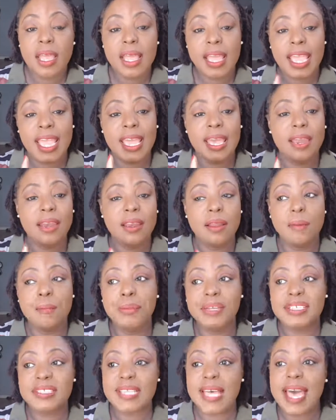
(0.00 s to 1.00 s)
And
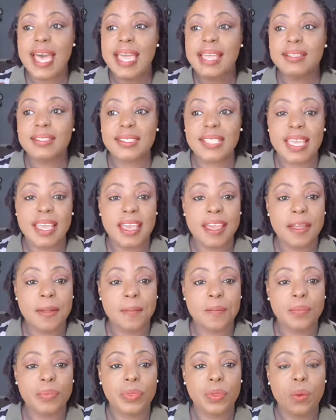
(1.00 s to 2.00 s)
besides that,
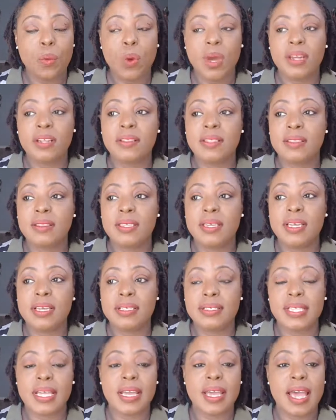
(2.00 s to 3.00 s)
one of the
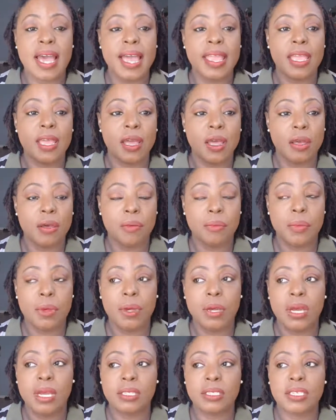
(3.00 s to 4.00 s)
things that I am
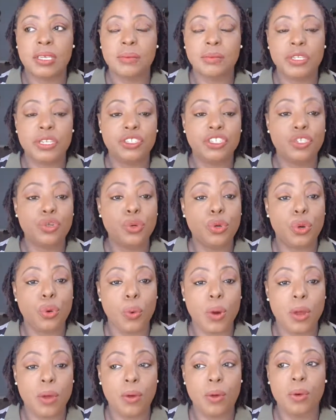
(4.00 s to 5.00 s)
attempting to
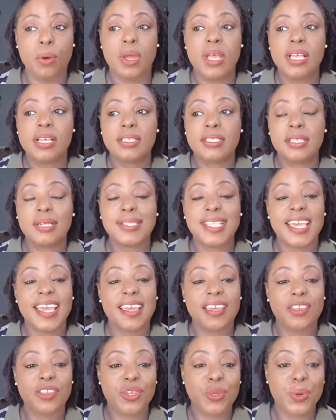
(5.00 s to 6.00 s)
grow so
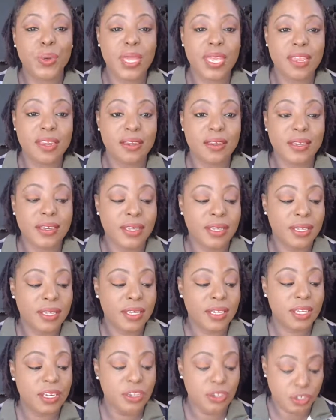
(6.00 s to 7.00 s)
that you can
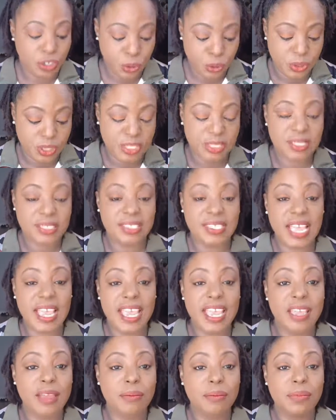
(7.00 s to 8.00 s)
do this
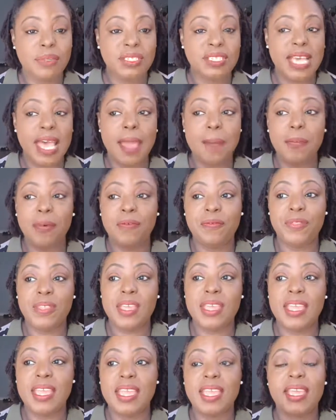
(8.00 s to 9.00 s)
same type of
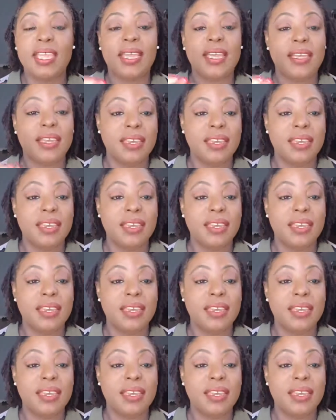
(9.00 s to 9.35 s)
thing